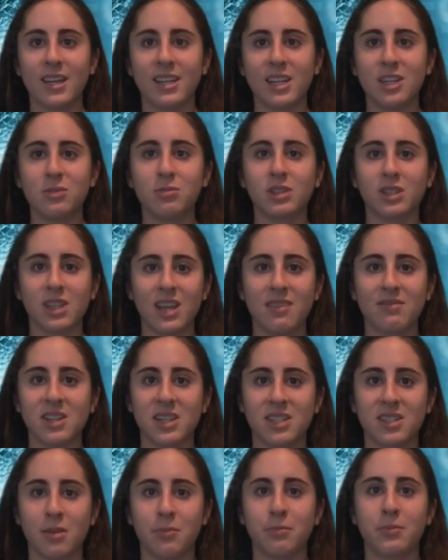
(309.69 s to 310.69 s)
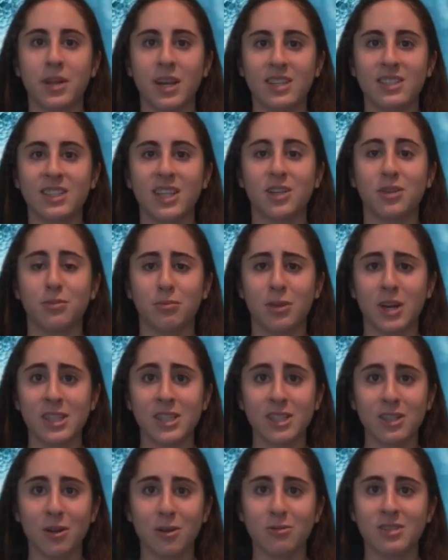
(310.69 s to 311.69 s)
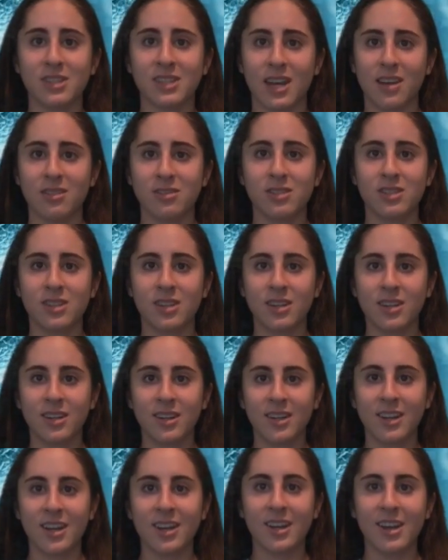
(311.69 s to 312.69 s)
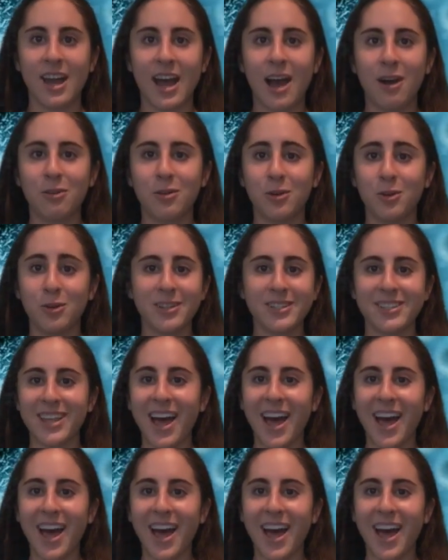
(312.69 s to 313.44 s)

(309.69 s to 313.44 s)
Can you believe that some plants can compress their own cells? How cool is